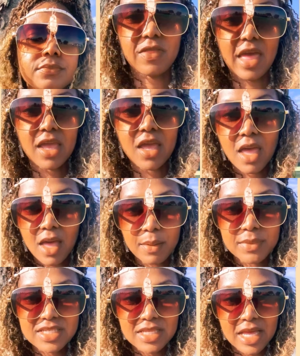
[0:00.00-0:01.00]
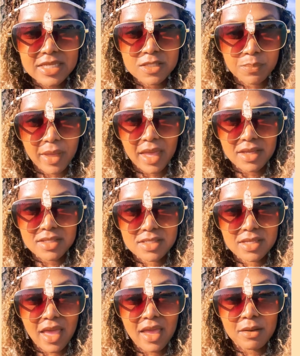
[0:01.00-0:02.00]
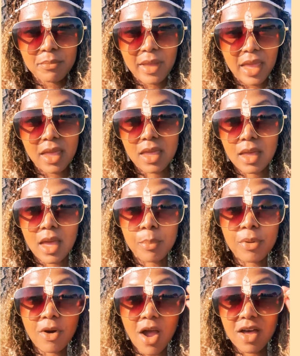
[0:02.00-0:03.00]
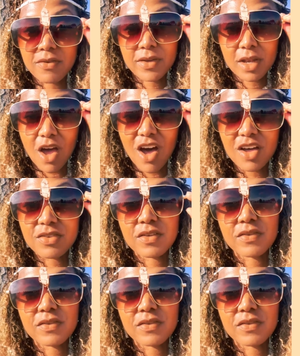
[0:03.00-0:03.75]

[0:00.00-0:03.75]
They can come into that space and make a profit off of